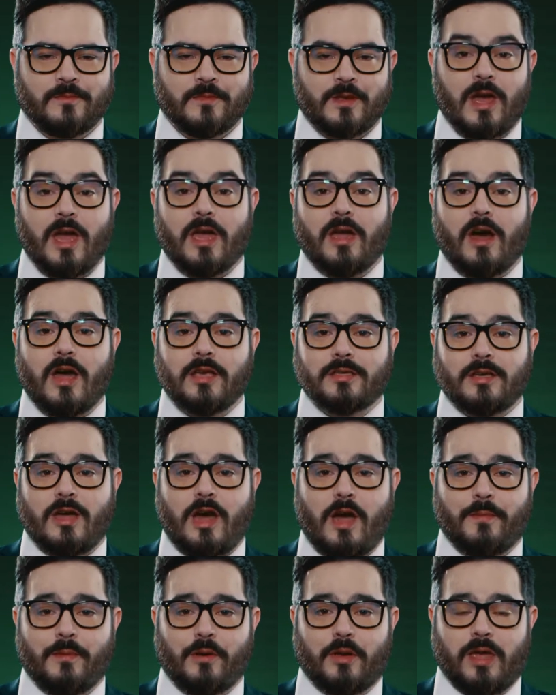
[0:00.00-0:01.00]
Hey guys,
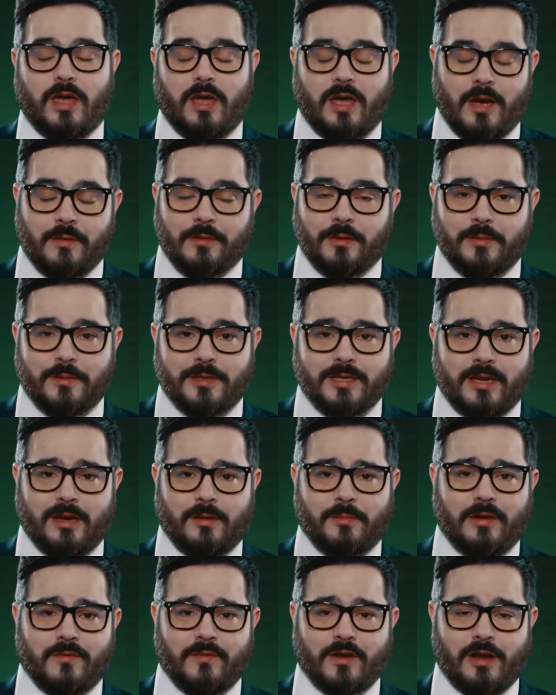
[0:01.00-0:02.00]
Hypoc here. I'm going to be taking
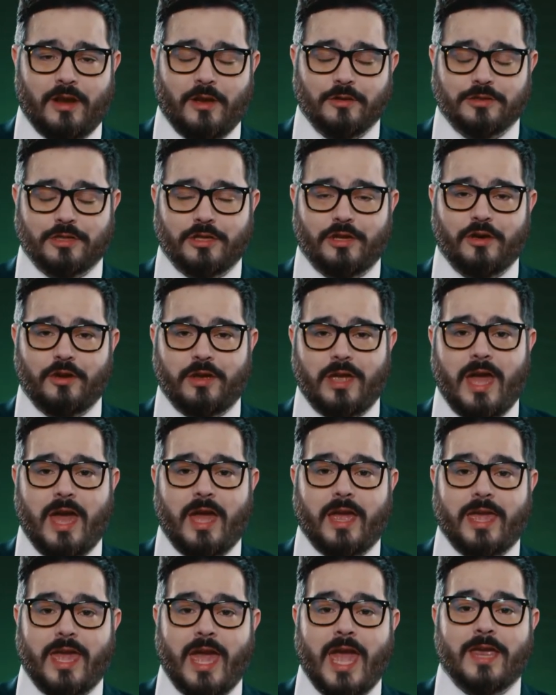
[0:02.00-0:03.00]
a bit of a closer look
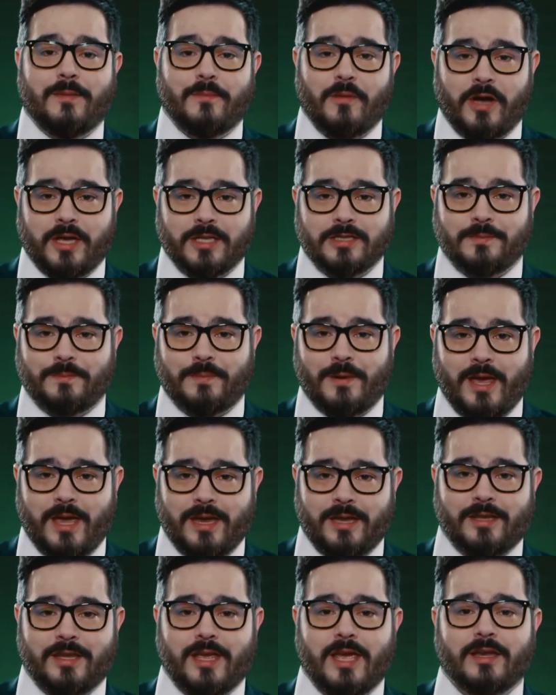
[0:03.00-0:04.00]
at Kaymind's
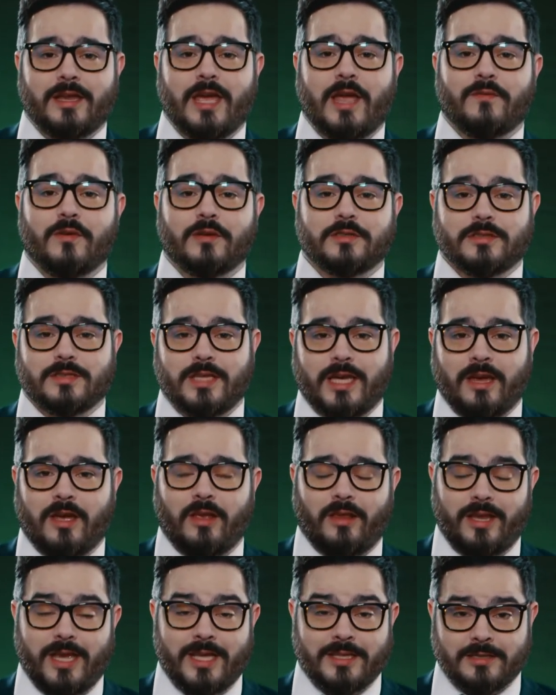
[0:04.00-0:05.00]
play in the endgame versus
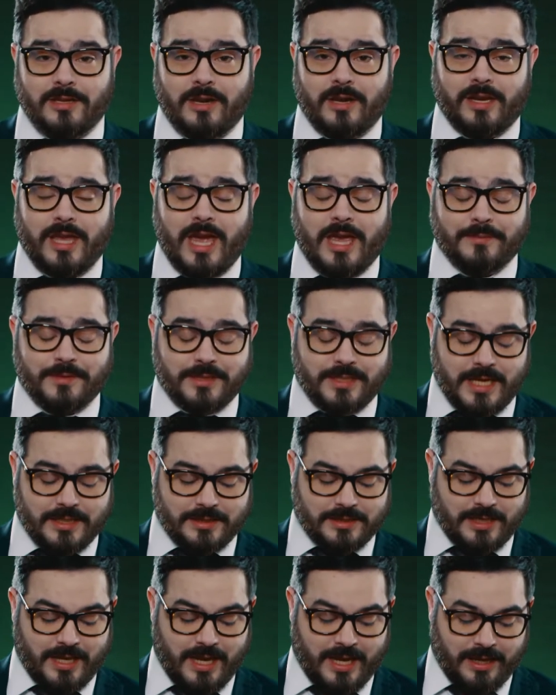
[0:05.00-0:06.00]
inside games
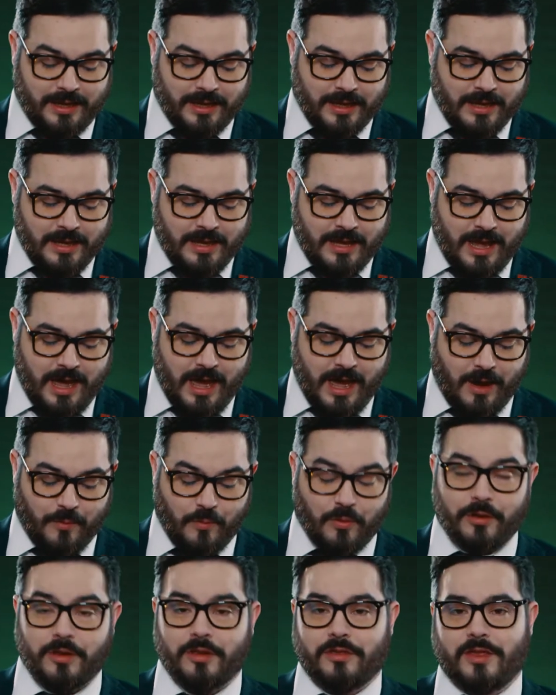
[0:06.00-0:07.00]
yesterday.
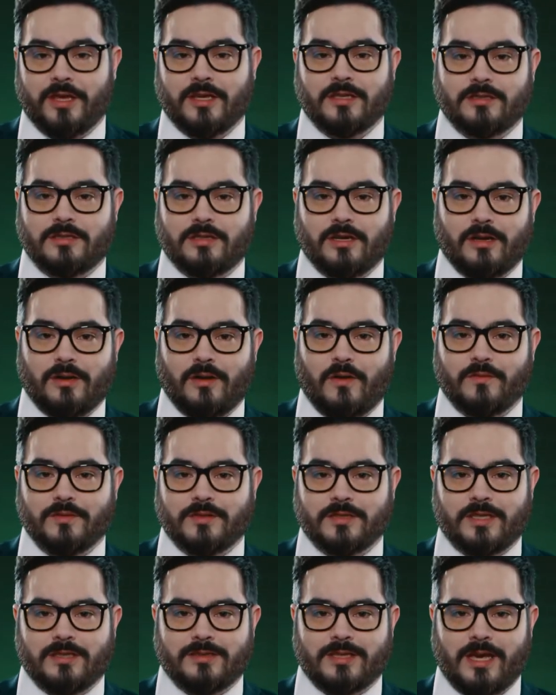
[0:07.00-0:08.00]
One of the things to
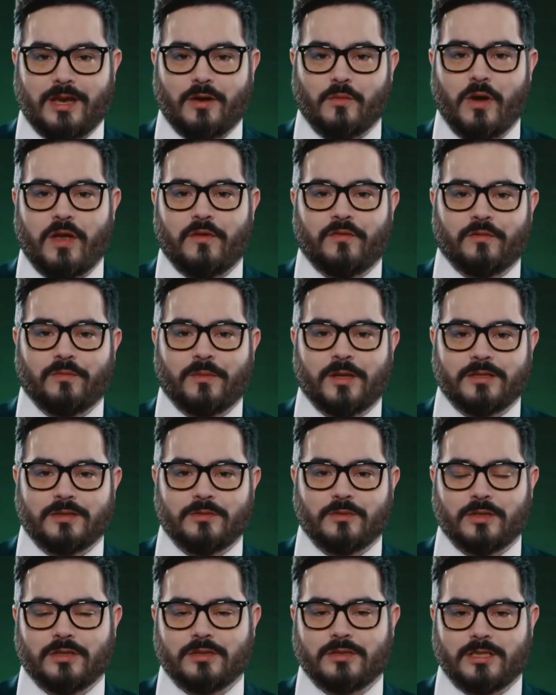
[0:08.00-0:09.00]
obviously take away from this
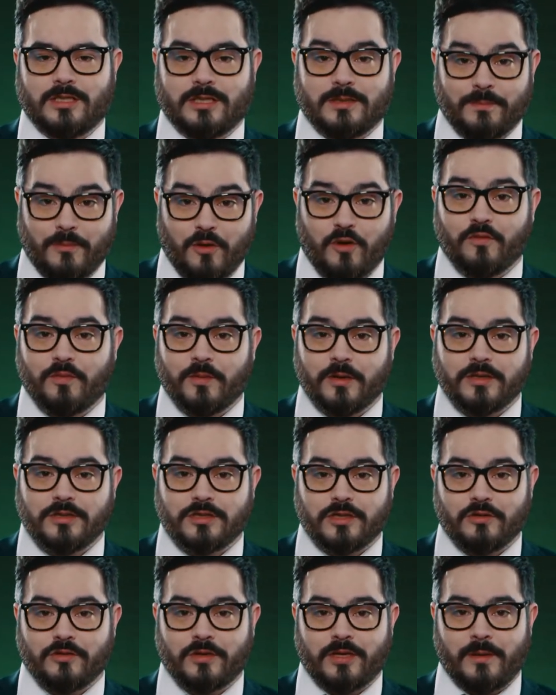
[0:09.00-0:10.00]
was his movement
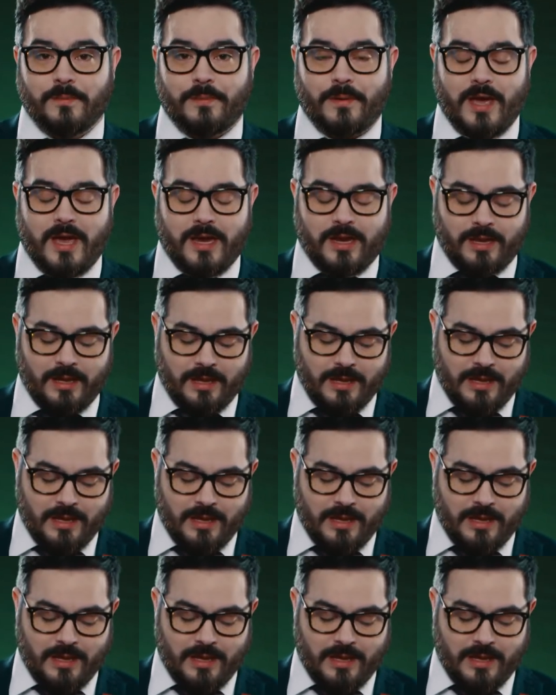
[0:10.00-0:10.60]
during the play,